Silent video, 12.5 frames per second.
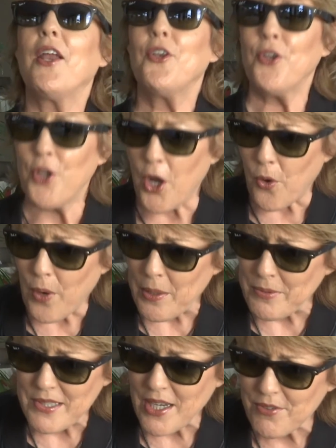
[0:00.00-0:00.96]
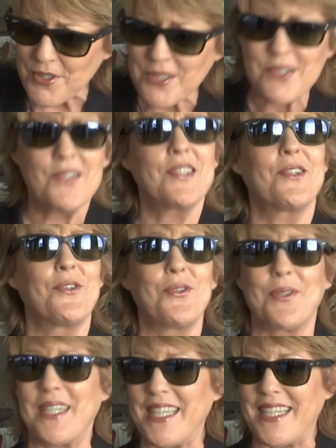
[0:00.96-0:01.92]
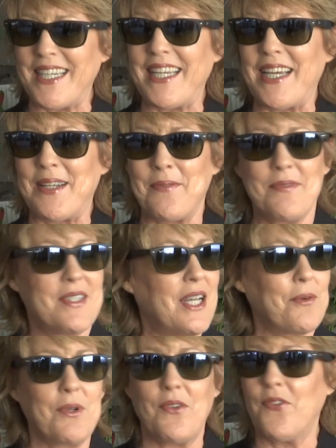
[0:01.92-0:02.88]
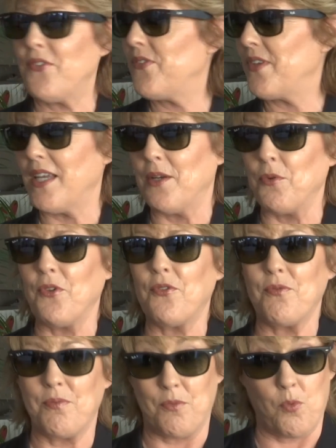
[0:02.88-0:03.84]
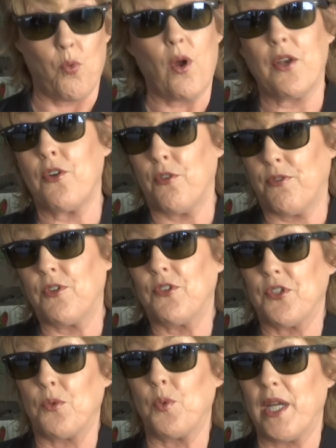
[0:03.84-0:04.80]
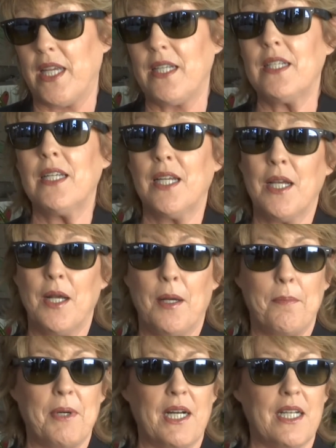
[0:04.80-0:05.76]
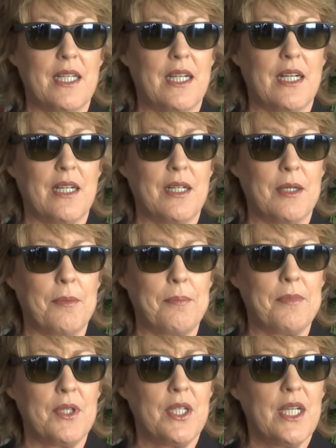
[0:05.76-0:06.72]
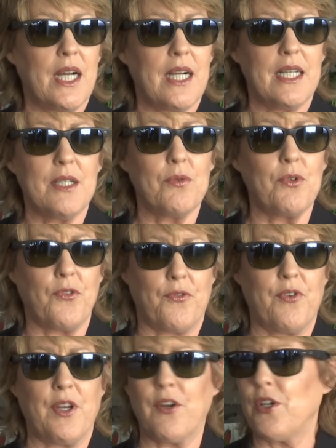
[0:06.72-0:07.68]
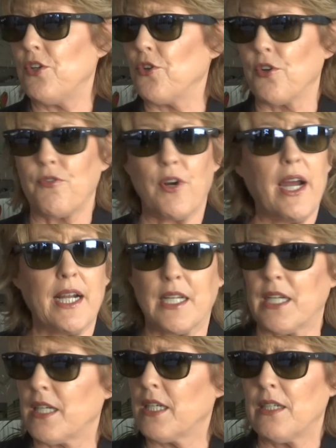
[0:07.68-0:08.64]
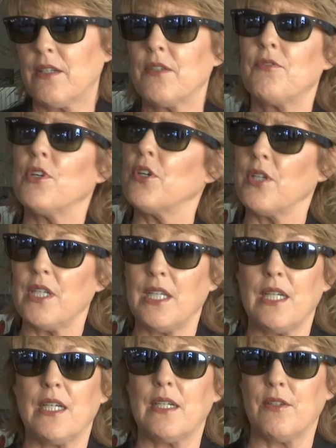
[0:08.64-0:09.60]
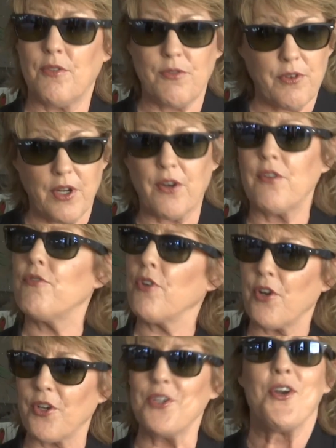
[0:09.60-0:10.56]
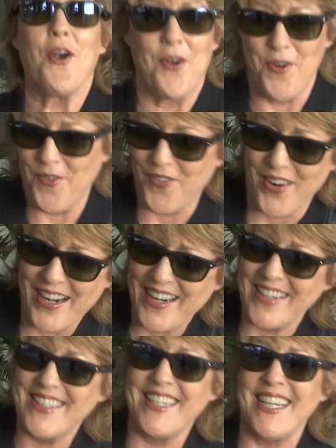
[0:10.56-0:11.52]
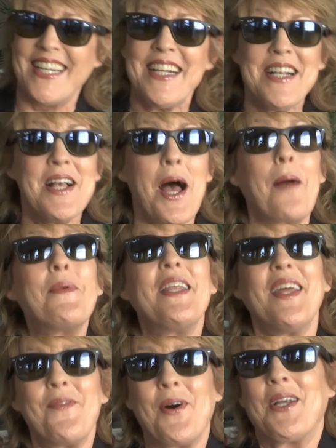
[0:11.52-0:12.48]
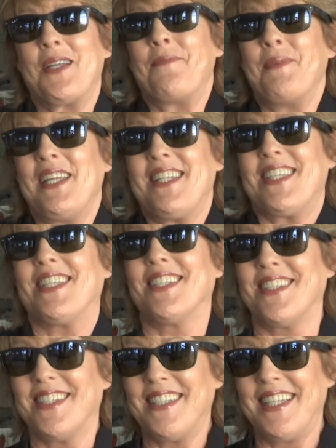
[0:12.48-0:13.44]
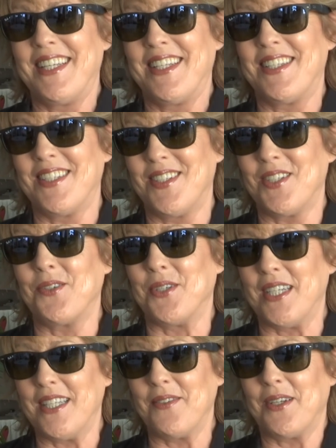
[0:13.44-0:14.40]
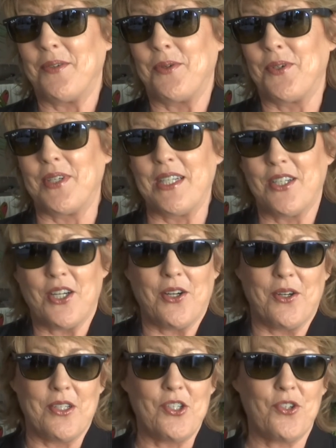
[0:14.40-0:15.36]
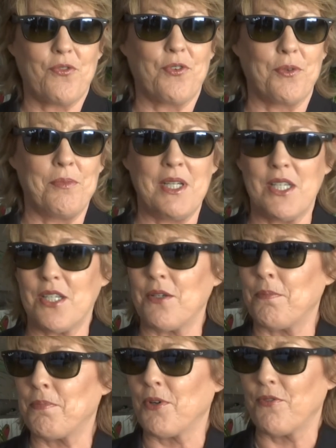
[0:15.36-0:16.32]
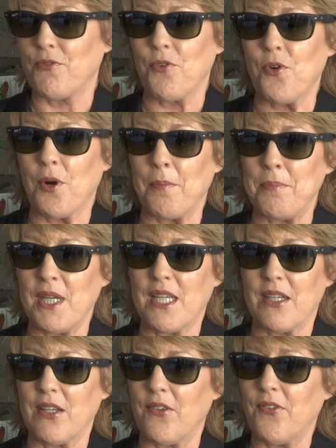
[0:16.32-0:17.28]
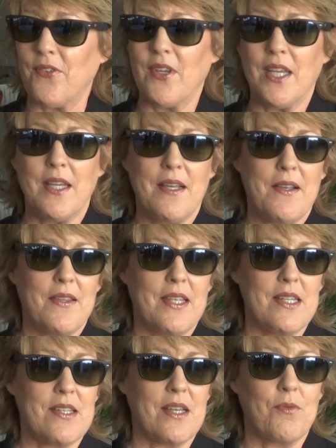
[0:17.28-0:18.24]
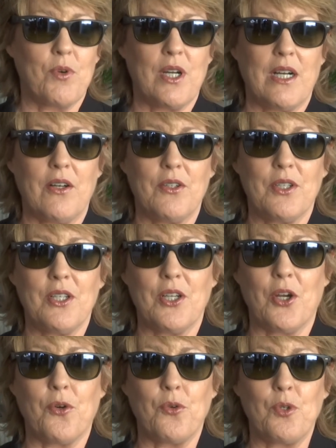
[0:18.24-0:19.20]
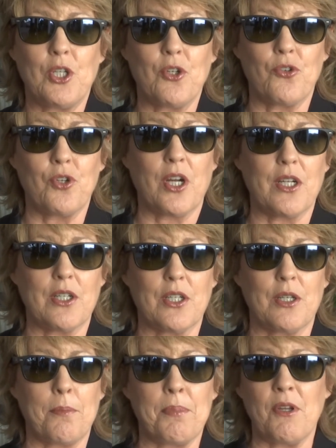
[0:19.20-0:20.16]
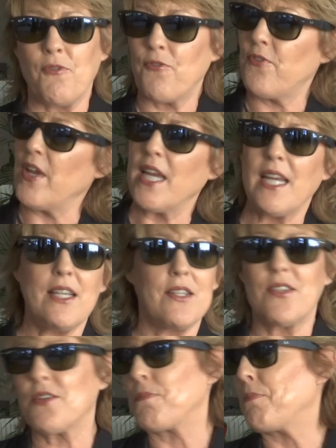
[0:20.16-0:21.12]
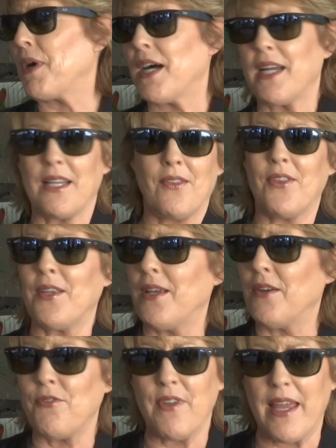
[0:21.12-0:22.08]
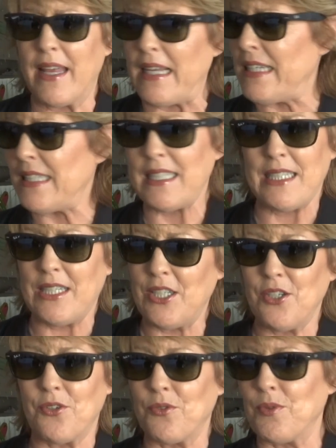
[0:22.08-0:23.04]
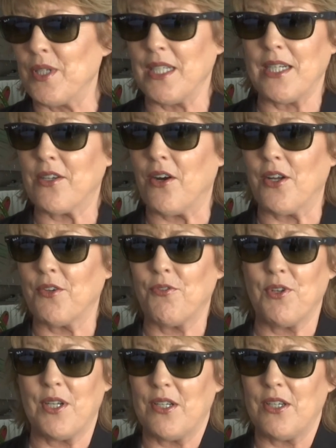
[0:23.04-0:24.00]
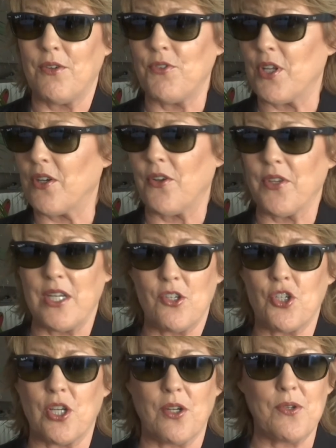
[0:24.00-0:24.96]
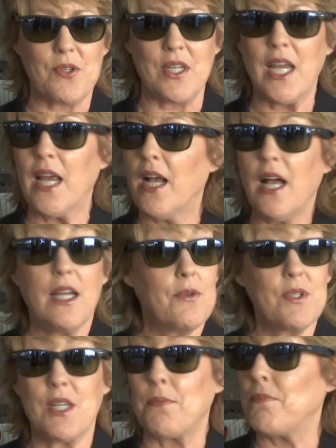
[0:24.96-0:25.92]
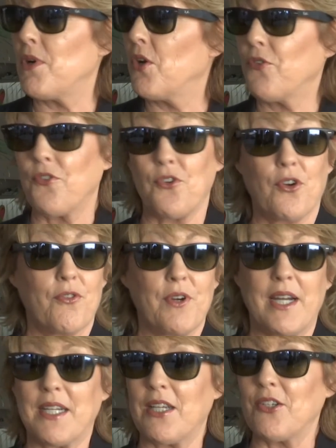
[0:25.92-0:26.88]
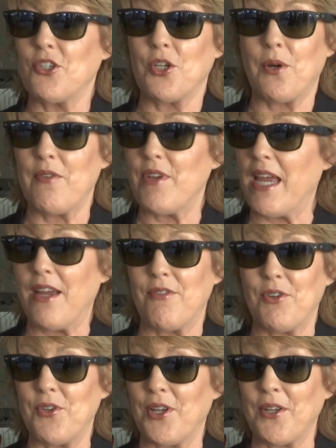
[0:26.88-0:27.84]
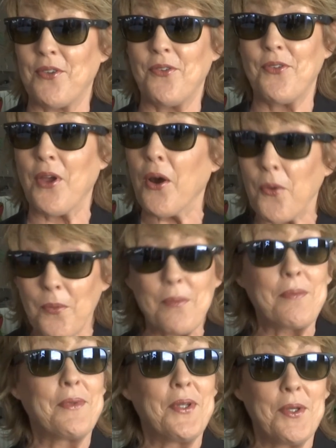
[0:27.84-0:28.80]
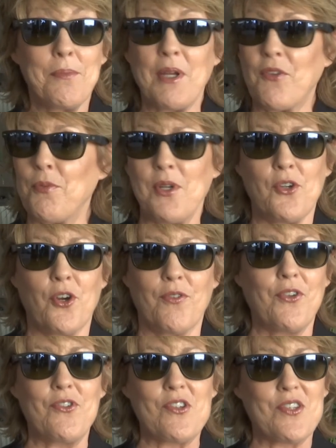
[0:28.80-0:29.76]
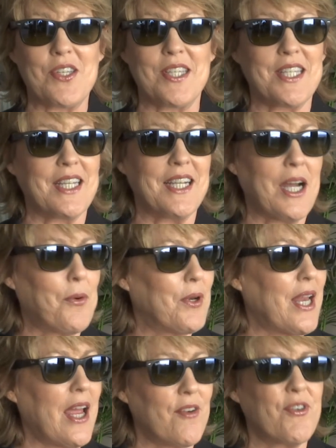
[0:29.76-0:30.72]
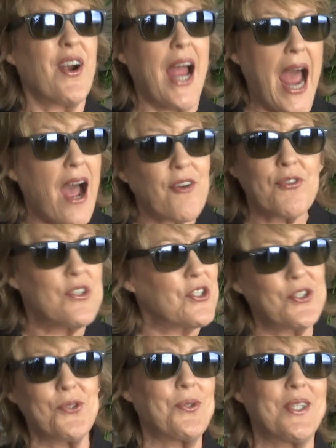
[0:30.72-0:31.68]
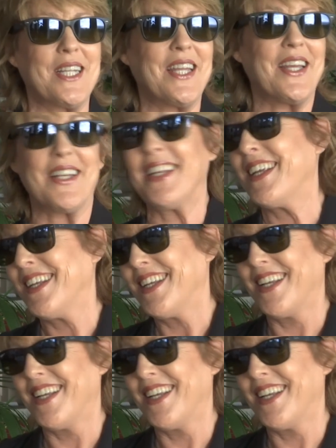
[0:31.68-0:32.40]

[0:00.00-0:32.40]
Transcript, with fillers: No, I would never consider doing it again. That was, it was wonderful to win, but um, it was very nerve-wracking. Very, uh, very, very nerve-wracking. I mean, they wanted me to, to do it. They were encouraged for me to perform because they said, well, you know, you're not going to be fazed by the event, and you're really confident, and you've done all these shows. And it was the most nerve-wracking show I've ever done, so it makes me nervous just to think I would ever have to do it again.